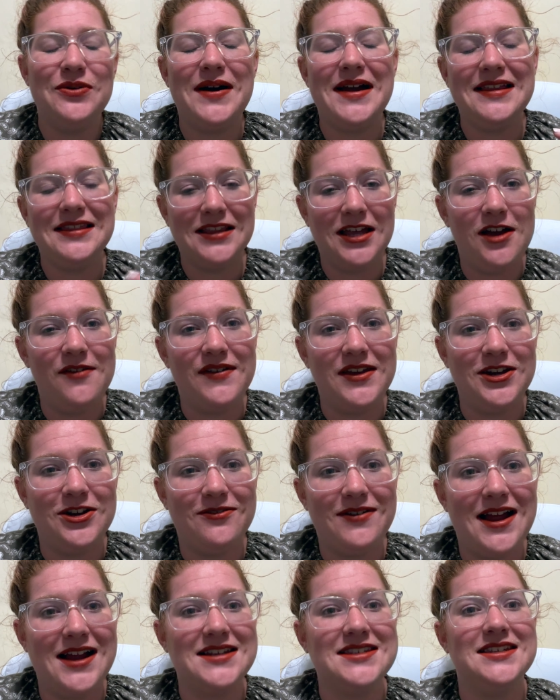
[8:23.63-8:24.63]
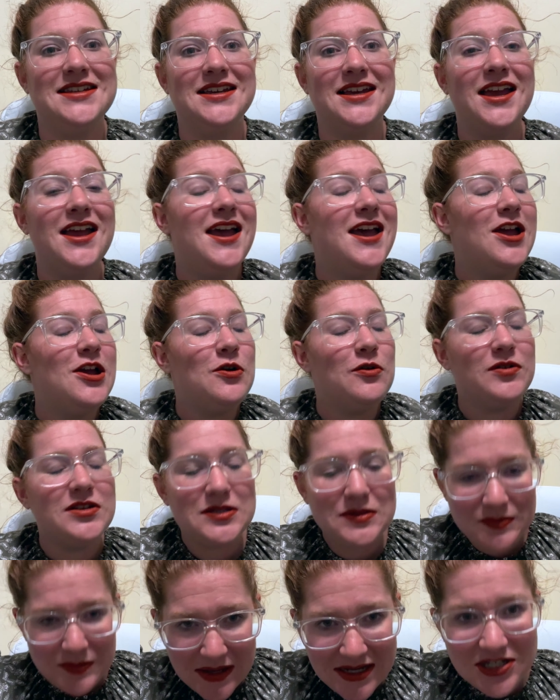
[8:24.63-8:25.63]
I love interacting,
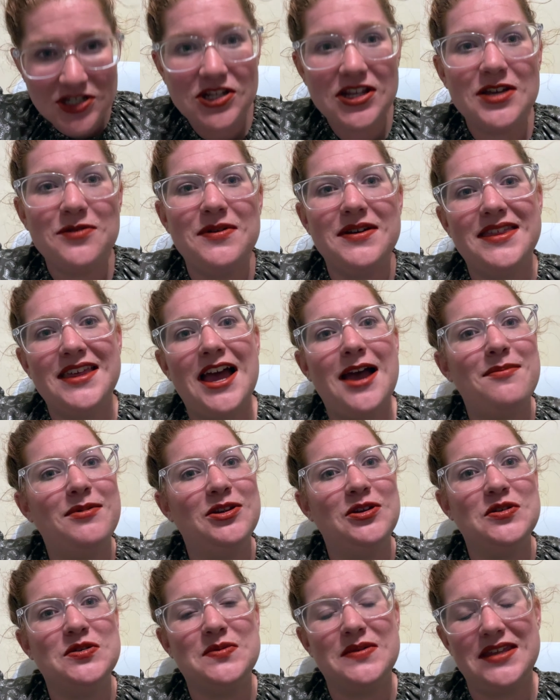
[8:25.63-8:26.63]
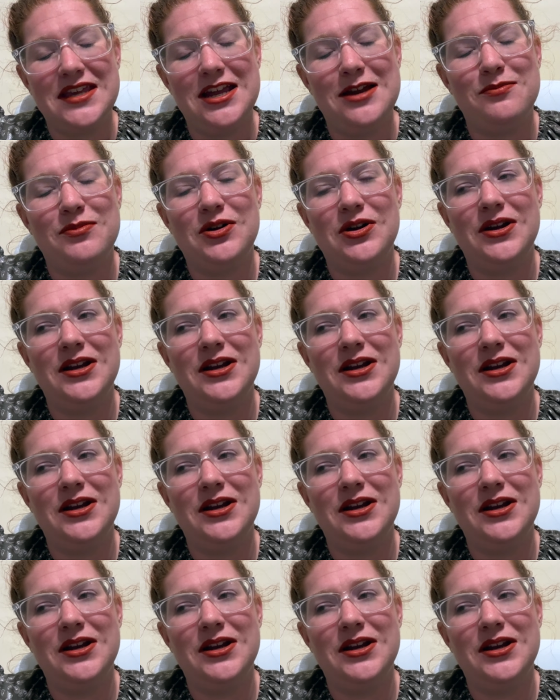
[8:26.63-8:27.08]
especially with Happy News with Amber.